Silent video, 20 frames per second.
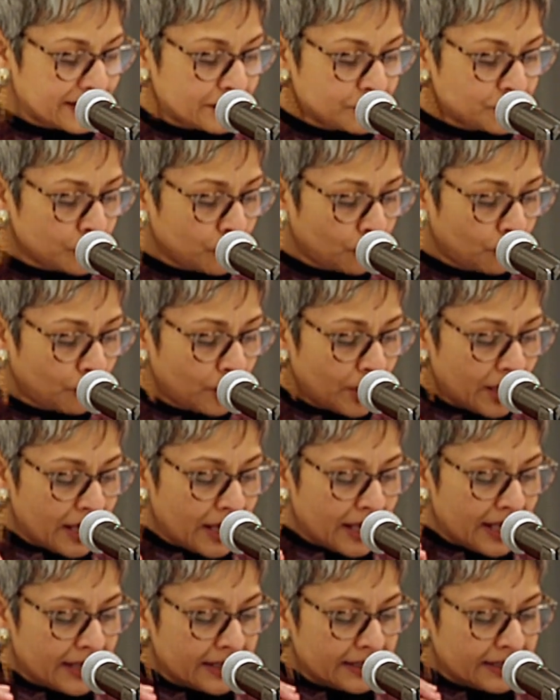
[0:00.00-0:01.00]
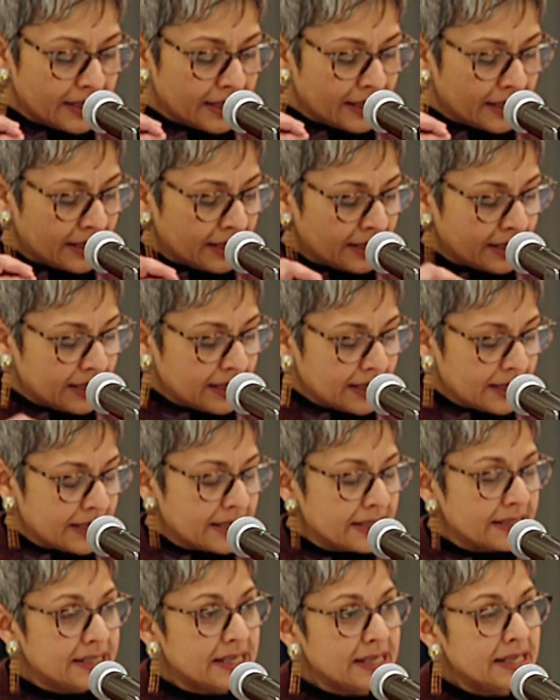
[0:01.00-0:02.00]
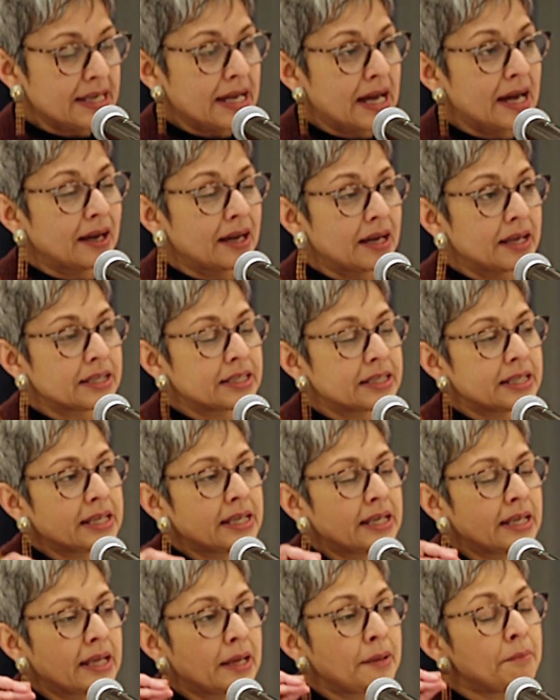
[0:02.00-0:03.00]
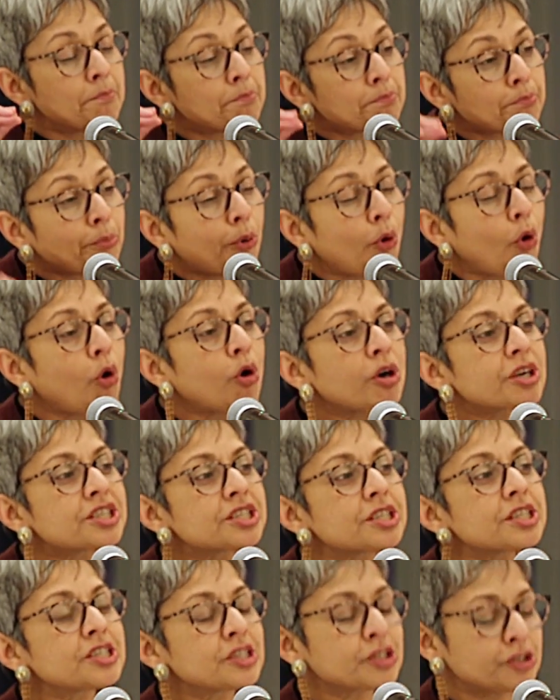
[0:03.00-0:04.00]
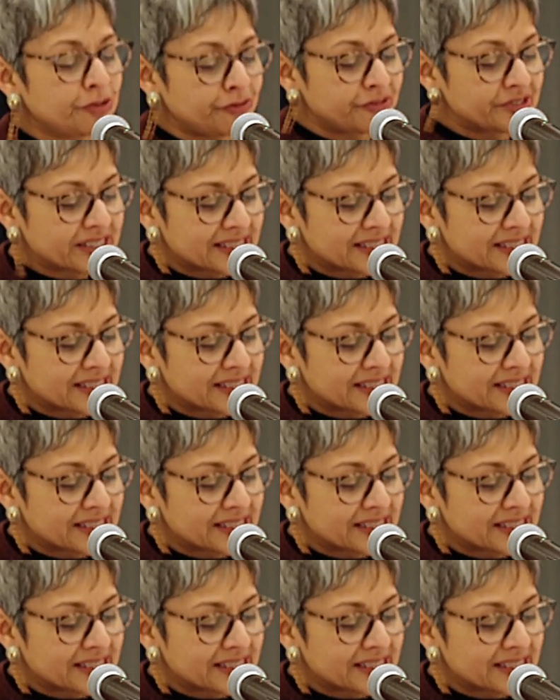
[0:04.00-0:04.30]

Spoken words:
And so the importance of